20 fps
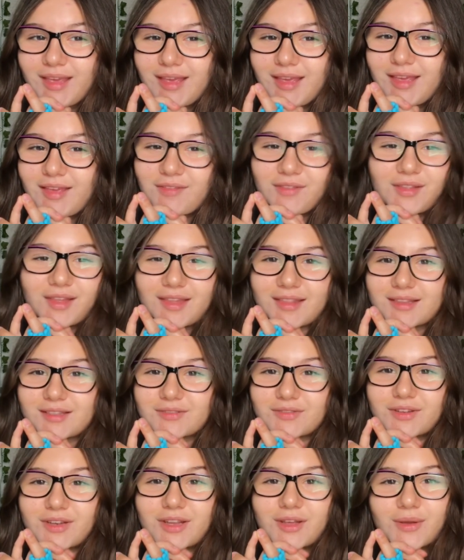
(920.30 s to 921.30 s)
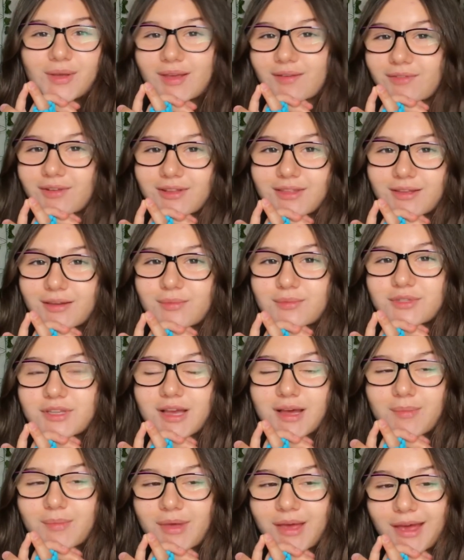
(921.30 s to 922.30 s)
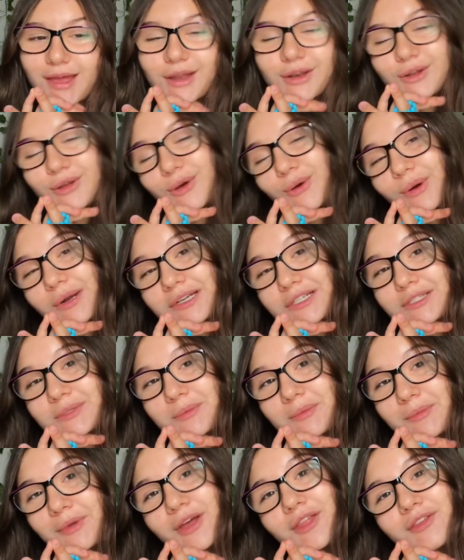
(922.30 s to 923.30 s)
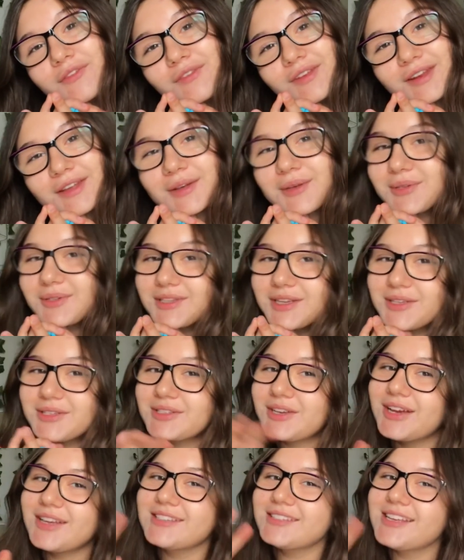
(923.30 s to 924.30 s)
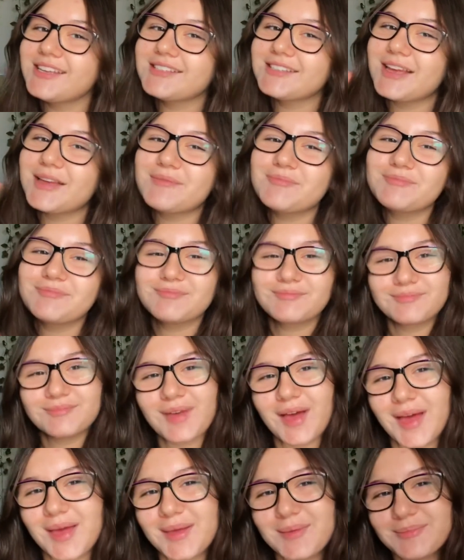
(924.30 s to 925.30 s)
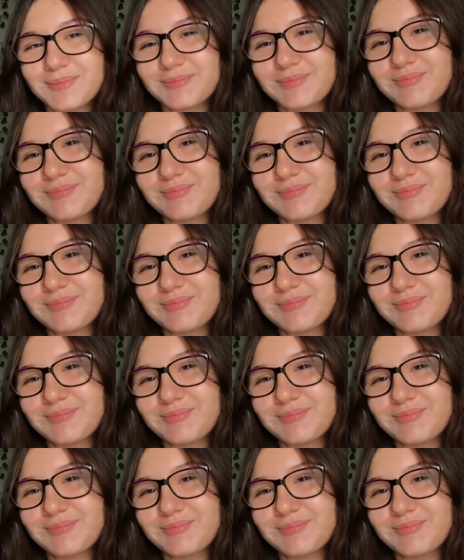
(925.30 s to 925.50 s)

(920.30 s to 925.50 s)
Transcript: if you like this video, give it a thumbs up and go watch some of my other videos. I'll see you guys next time. Bye.